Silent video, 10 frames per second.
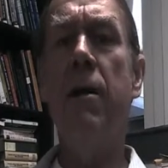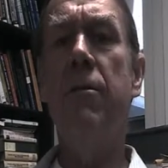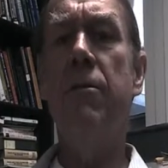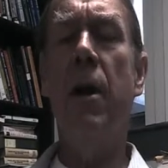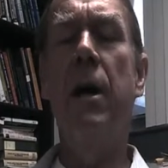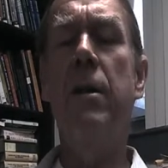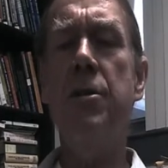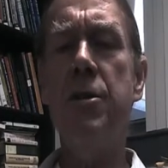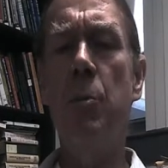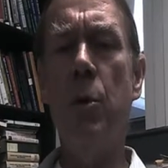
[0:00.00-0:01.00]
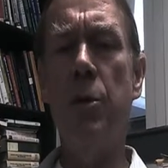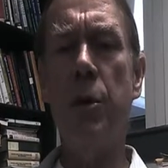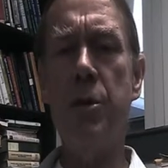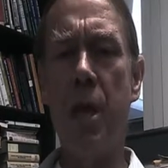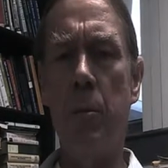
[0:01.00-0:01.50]
find similar
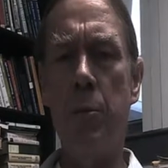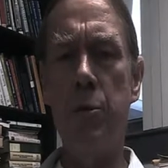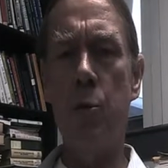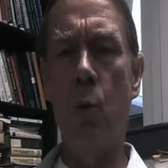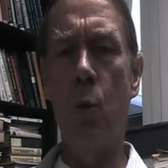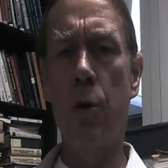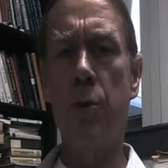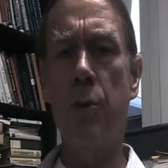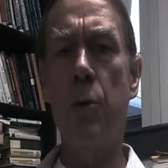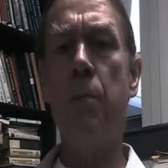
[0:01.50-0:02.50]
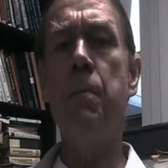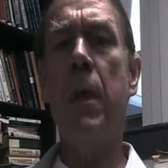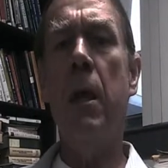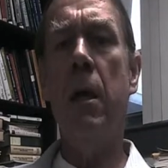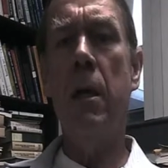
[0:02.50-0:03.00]
examples to work through.
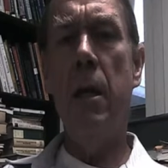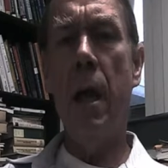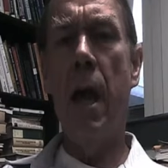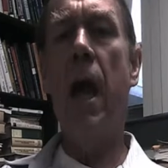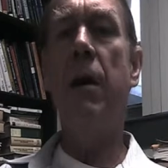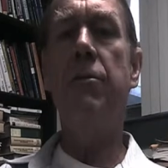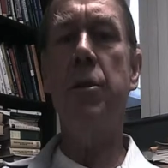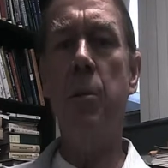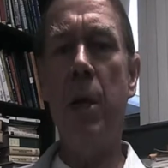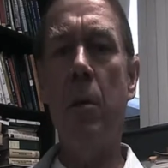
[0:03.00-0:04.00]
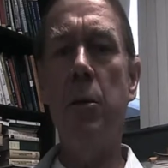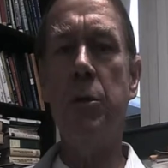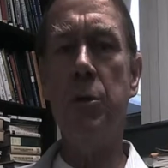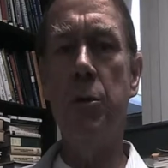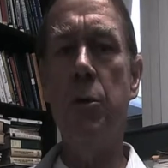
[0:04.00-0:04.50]
You have to be able
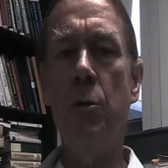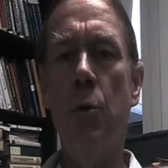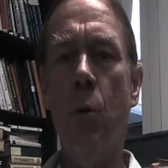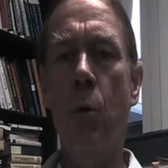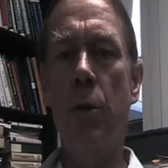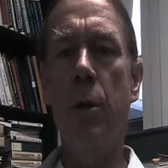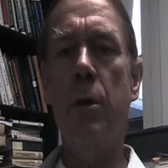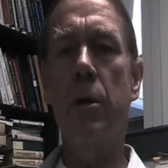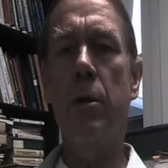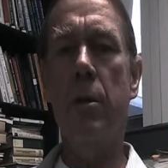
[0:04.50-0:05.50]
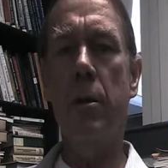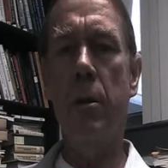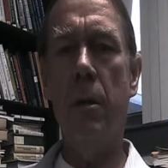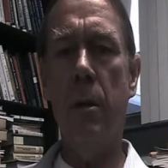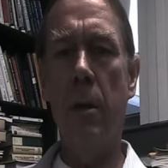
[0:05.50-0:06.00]
to do the work
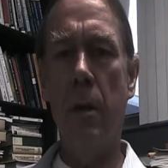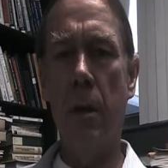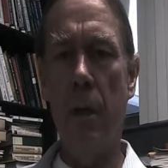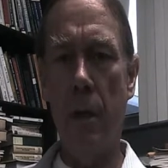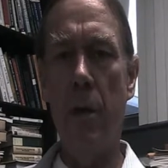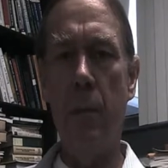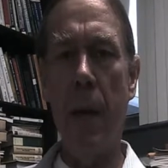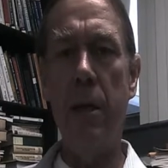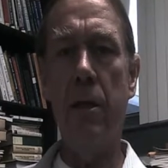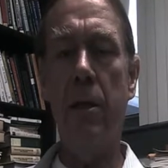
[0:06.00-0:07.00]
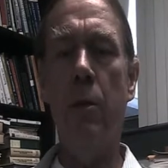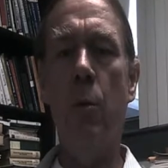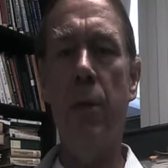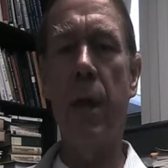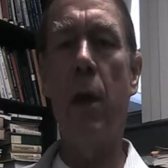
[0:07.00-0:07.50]
independently
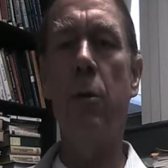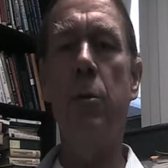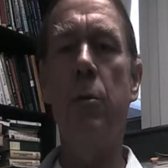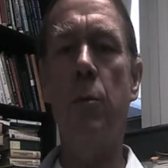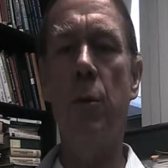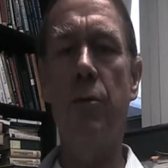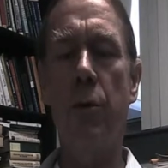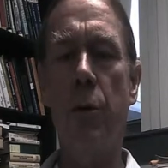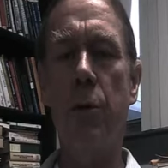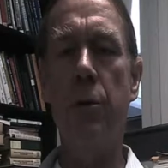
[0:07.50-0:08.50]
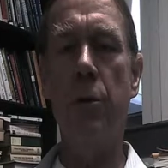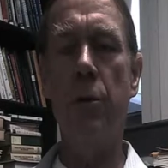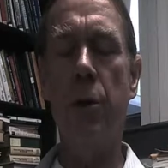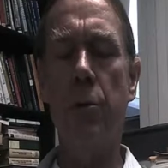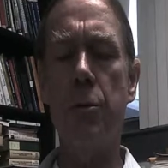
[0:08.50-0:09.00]
without referring to
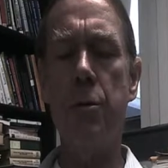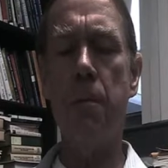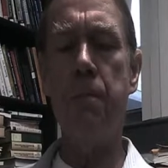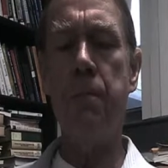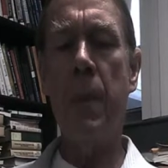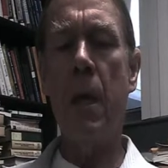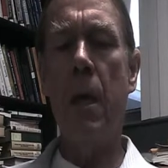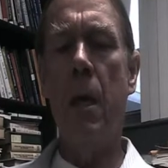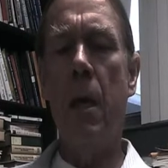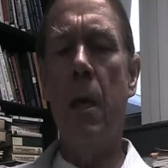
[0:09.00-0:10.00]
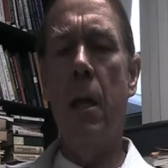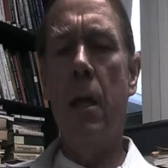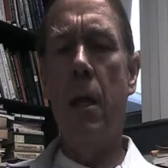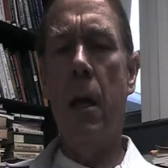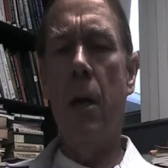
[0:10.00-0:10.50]
your notes.
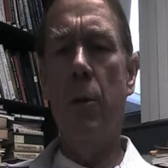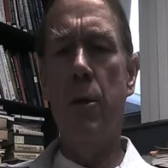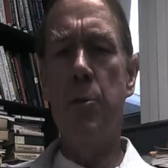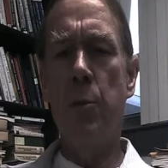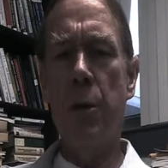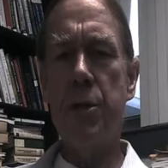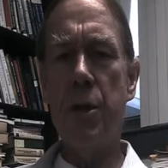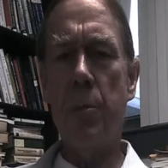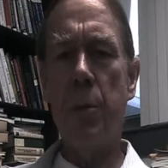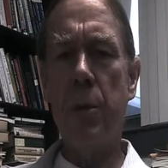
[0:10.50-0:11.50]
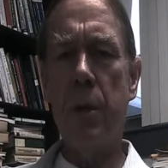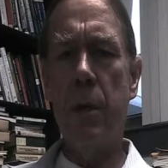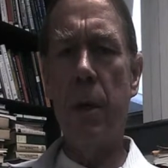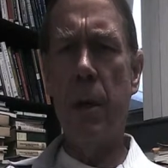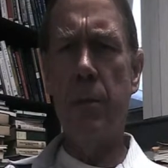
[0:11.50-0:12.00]
Now, this brings up
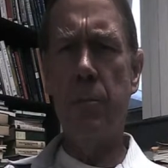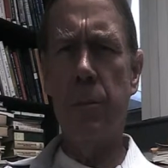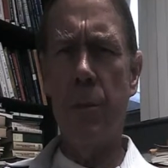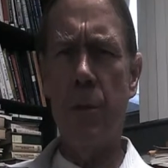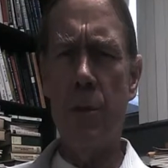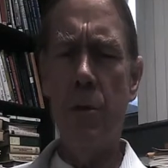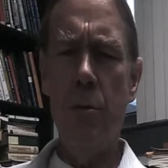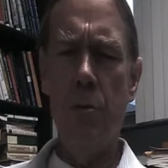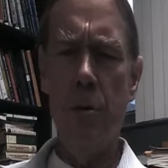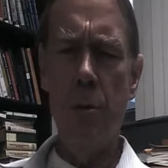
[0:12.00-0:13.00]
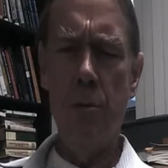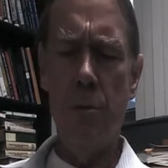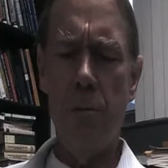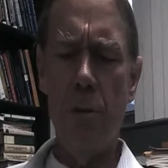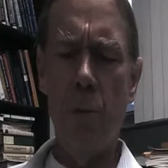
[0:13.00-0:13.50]
two
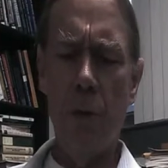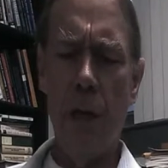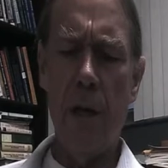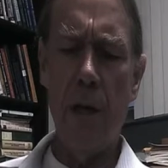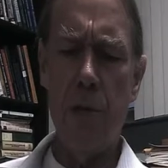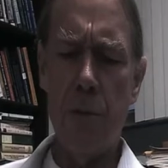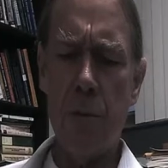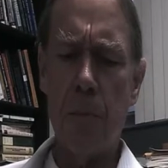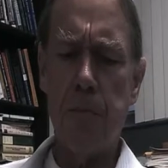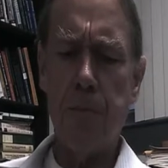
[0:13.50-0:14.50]
related issues.